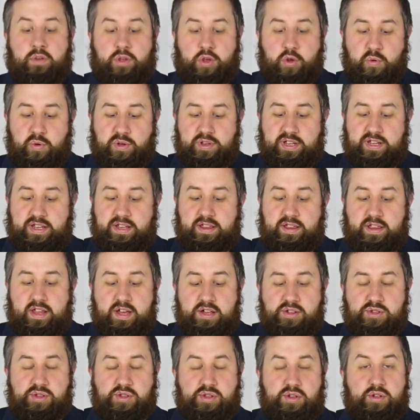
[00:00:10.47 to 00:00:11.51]
You will need
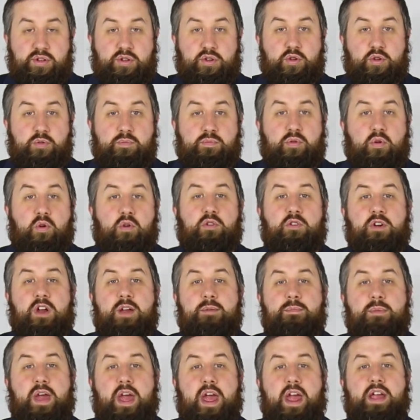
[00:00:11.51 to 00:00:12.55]
this to
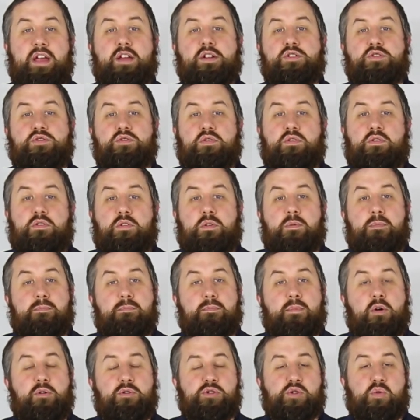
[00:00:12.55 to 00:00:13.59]
program and control
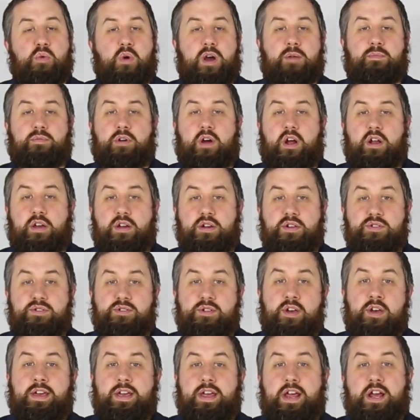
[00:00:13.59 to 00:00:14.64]
most quad products,
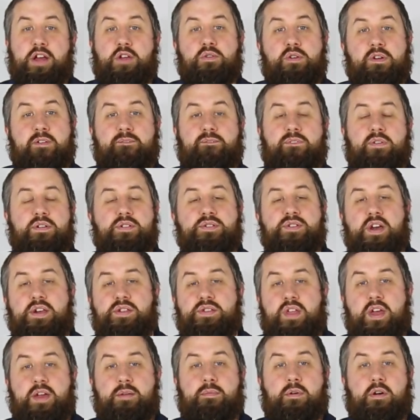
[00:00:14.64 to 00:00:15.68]
including full-size
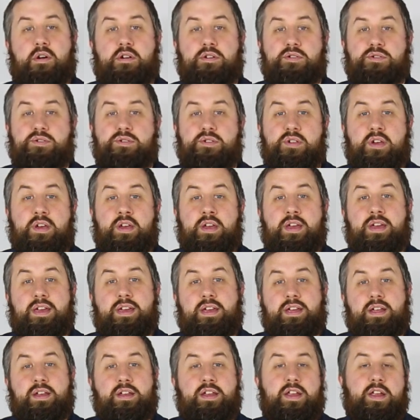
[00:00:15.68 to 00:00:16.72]
light bars,
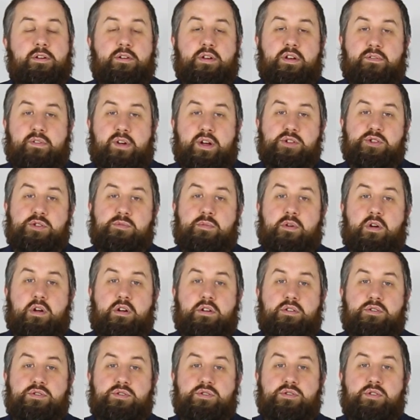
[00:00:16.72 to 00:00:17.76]
interior visor
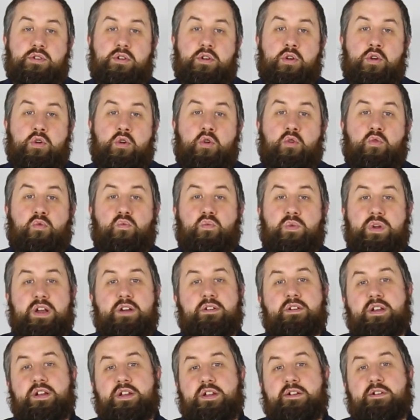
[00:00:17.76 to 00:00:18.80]
bars, rear
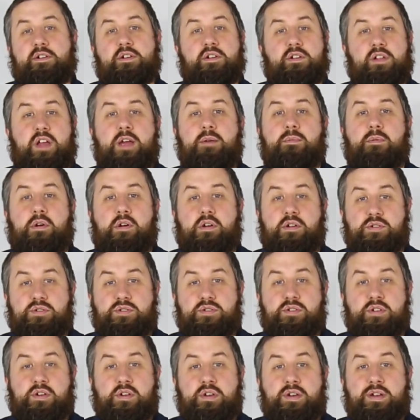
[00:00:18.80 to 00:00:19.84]
interior light bars,
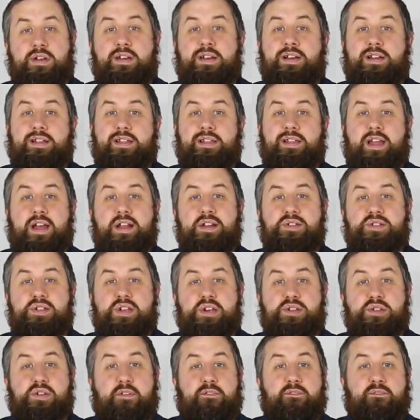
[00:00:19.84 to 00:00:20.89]
light
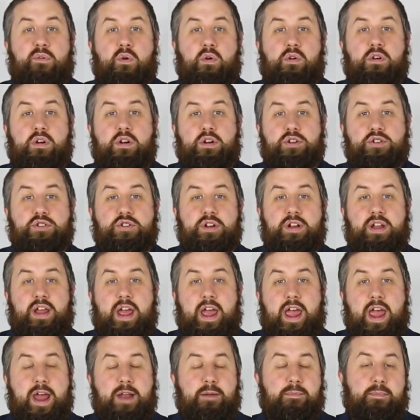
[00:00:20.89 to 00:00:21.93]
sticks four hundred
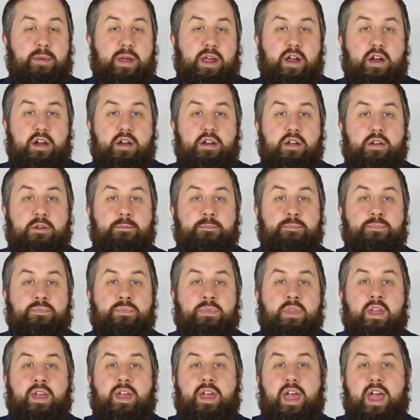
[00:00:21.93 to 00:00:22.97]
and bigger,
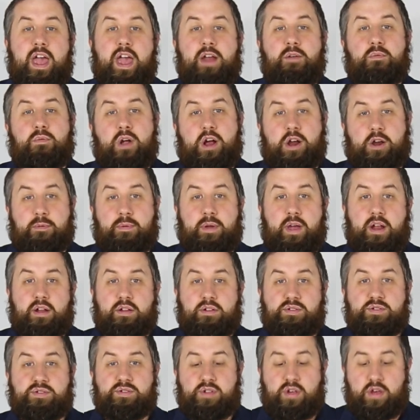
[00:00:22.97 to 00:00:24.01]
and rocker
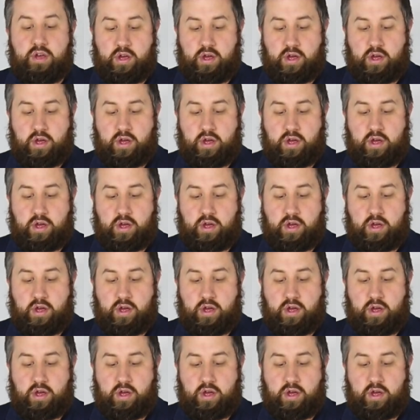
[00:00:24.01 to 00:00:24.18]
panels.